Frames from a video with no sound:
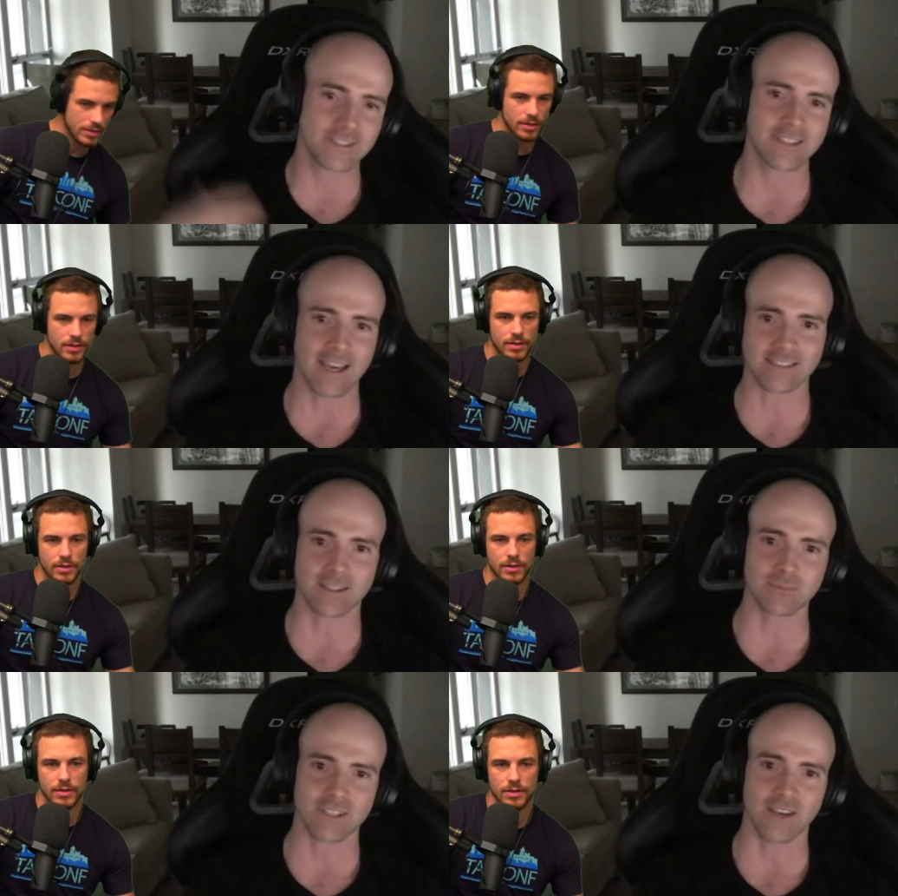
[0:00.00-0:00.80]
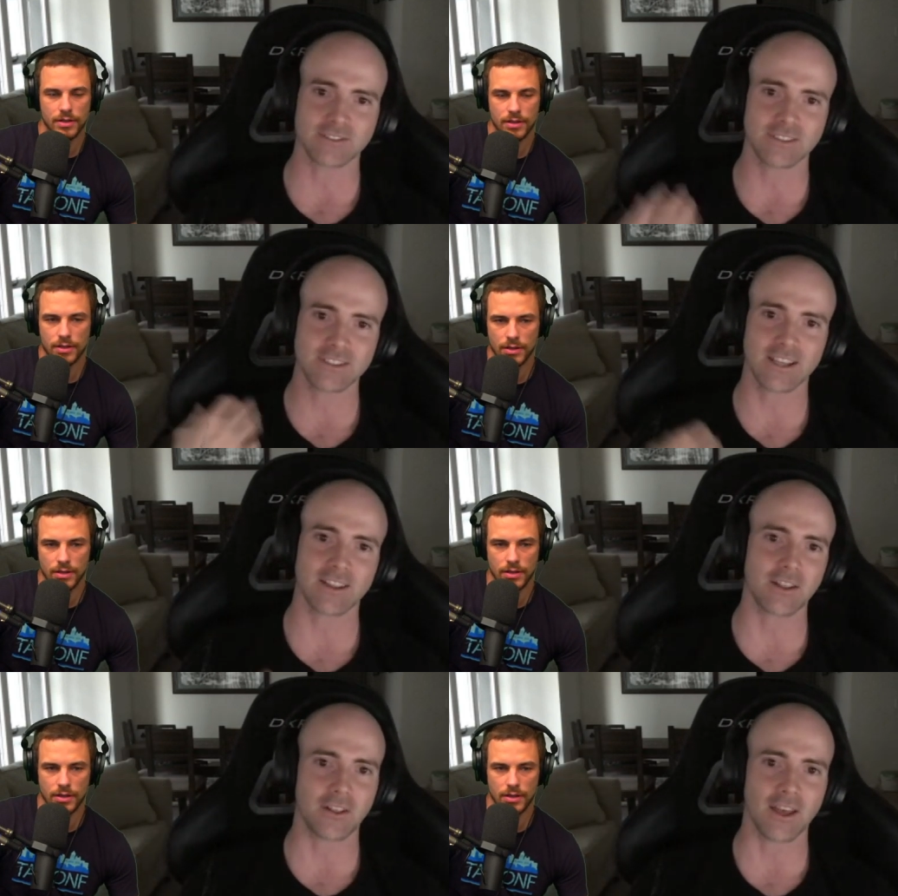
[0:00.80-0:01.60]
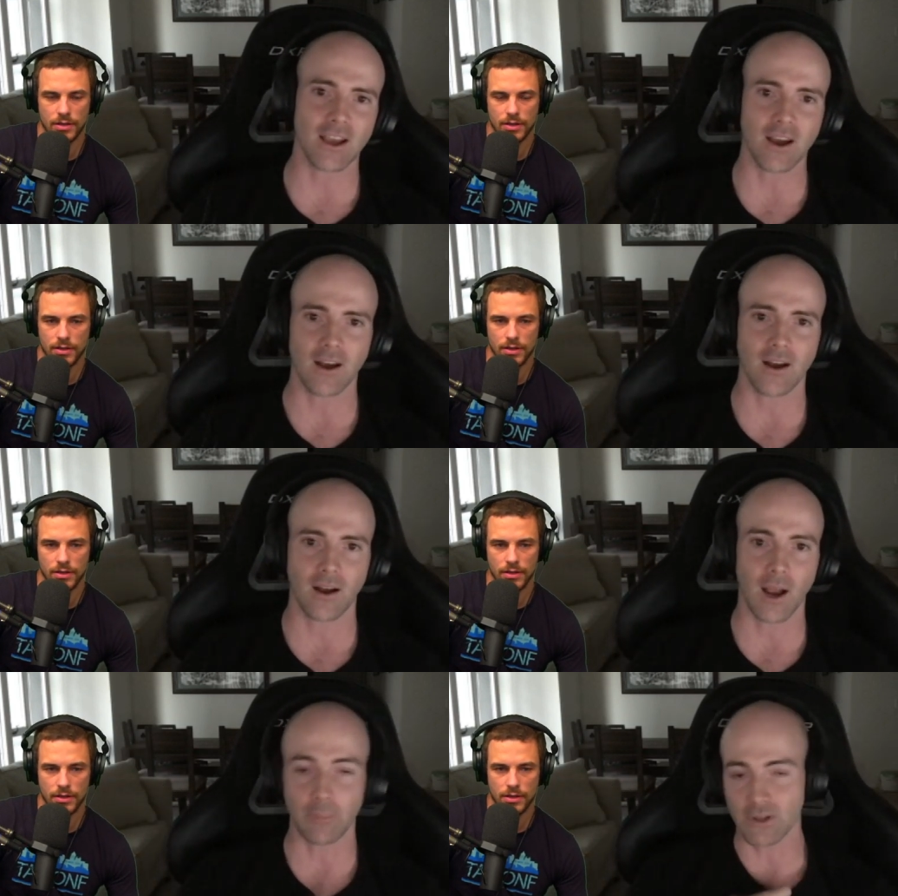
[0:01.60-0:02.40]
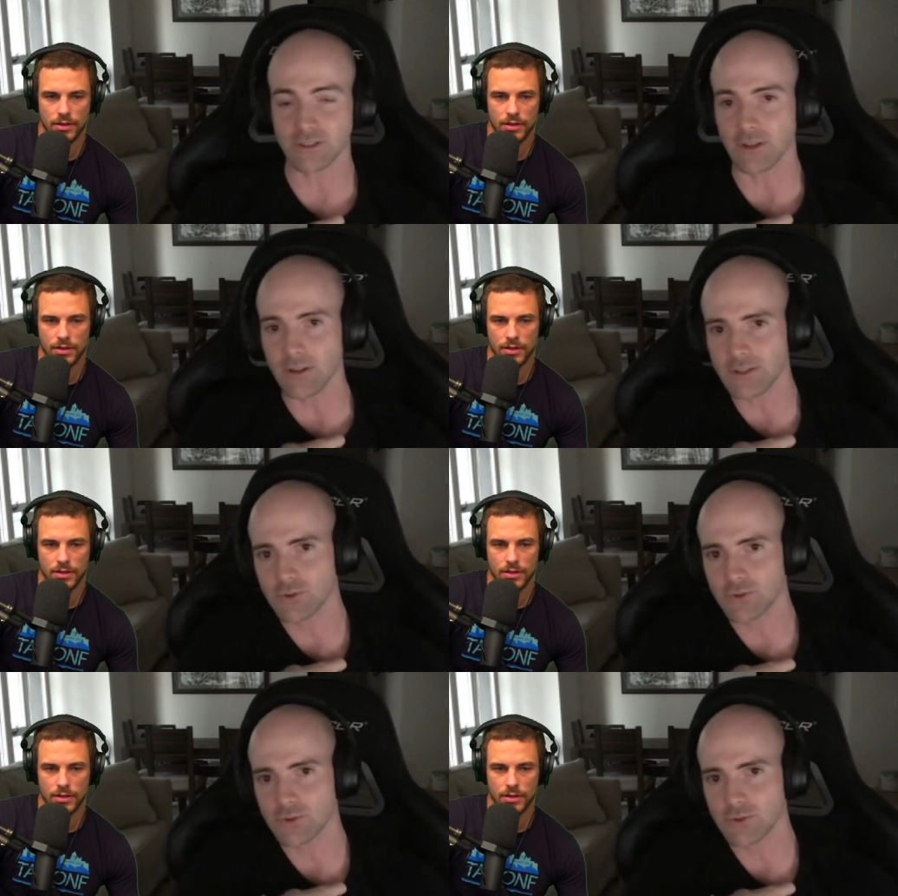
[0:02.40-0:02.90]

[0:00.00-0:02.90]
Speaker 1: tax themselves. Let's say that like I personally, which